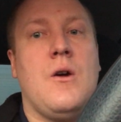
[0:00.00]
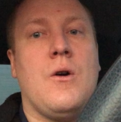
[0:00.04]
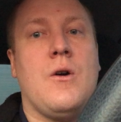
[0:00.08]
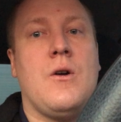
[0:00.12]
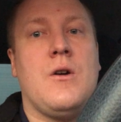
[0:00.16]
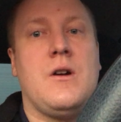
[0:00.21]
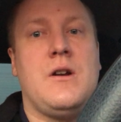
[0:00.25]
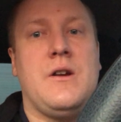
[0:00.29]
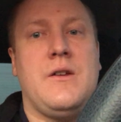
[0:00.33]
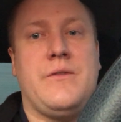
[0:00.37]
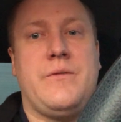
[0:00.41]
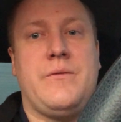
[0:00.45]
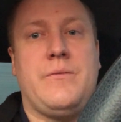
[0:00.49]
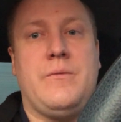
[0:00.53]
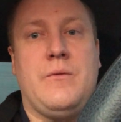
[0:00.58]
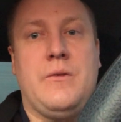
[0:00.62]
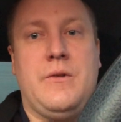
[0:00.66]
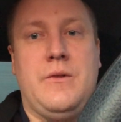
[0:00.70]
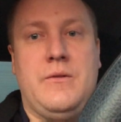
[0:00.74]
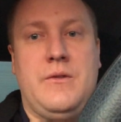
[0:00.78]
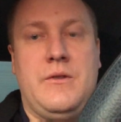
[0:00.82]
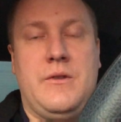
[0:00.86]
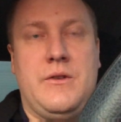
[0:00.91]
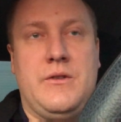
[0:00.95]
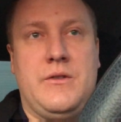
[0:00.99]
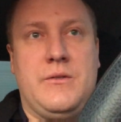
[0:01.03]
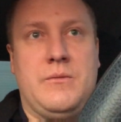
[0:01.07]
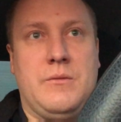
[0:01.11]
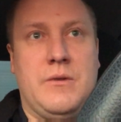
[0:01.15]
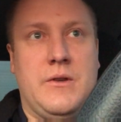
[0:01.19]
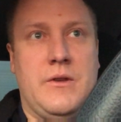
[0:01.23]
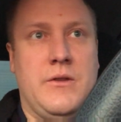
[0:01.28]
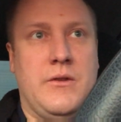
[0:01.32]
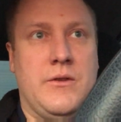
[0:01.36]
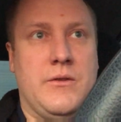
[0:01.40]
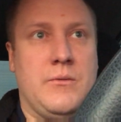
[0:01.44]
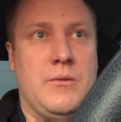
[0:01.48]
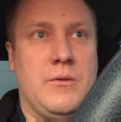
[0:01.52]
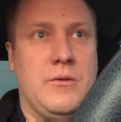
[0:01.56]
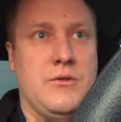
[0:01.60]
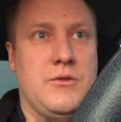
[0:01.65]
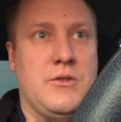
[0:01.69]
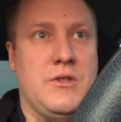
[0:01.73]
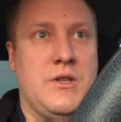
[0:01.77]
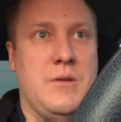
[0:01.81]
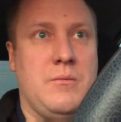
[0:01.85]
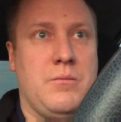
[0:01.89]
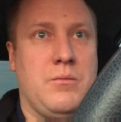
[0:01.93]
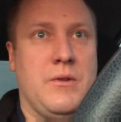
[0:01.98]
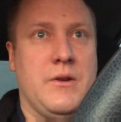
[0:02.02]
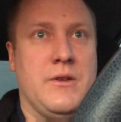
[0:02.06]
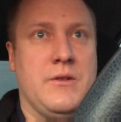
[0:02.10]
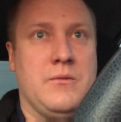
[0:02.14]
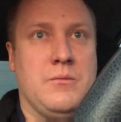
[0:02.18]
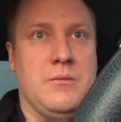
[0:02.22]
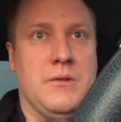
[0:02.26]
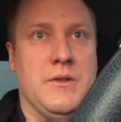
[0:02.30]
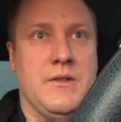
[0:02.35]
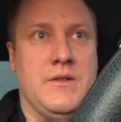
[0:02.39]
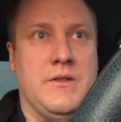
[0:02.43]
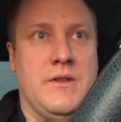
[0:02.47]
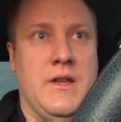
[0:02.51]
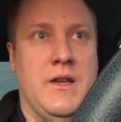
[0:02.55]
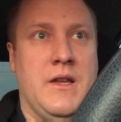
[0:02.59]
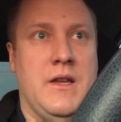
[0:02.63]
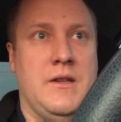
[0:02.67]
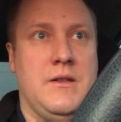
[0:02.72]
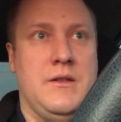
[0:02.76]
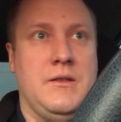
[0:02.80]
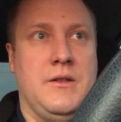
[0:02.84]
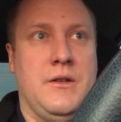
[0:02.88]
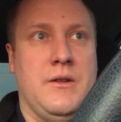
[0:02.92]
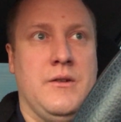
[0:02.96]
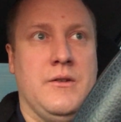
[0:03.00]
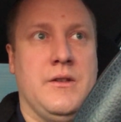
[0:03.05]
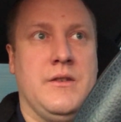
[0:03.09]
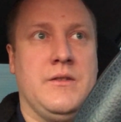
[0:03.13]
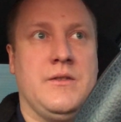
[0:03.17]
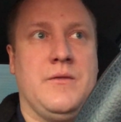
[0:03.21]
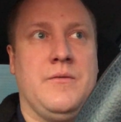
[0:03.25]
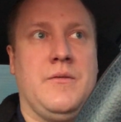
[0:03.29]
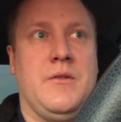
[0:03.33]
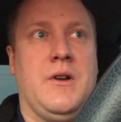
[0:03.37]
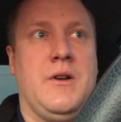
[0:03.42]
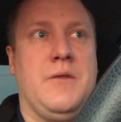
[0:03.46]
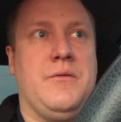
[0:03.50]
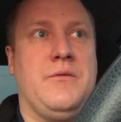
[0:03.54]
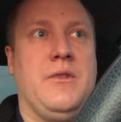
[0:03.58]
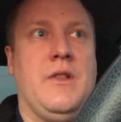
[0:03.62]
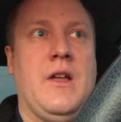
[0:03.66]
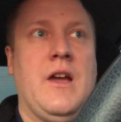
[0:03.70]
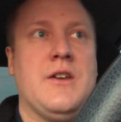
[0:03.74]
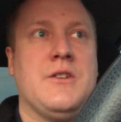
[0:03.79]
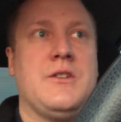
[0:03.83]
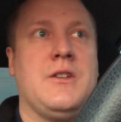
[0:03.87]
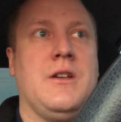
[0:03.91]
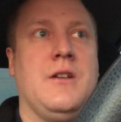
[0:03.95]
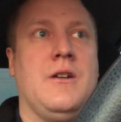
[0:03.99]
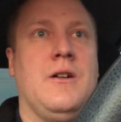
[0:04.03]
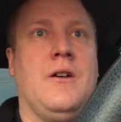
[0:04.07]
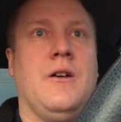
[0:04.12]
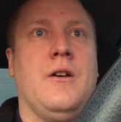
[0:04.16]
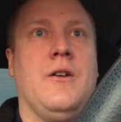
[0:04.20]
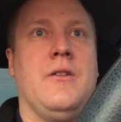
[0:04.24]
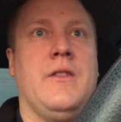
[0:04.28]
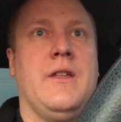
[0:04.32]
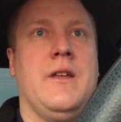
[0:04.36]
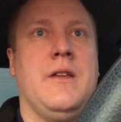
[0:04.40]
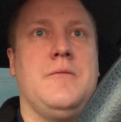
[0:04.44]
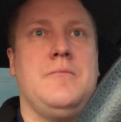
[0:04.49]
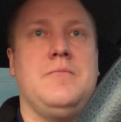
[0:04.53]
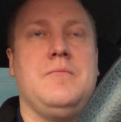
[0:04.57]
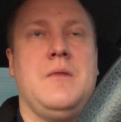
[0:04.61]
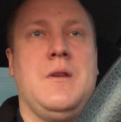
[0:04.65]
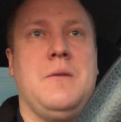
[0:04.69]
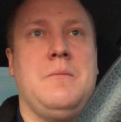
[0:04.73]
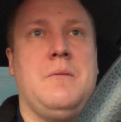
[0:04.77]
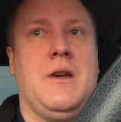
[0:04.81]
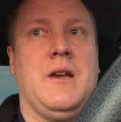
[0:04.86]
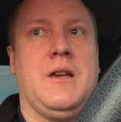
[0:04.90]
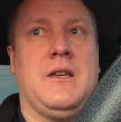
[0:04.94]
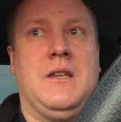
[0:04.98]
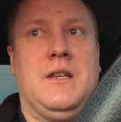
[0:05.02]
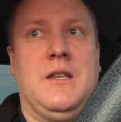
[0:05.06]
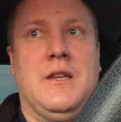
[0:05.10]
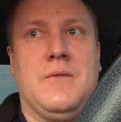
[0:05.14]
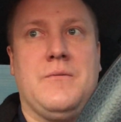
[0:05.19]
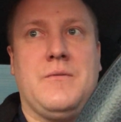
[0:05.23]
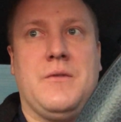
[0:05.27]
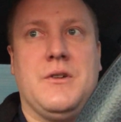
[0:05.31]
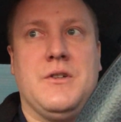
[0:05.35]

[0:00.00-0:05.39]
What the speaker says: or if there's one of those real cheap wrist ones that isn't very flashy at all that maybe I can get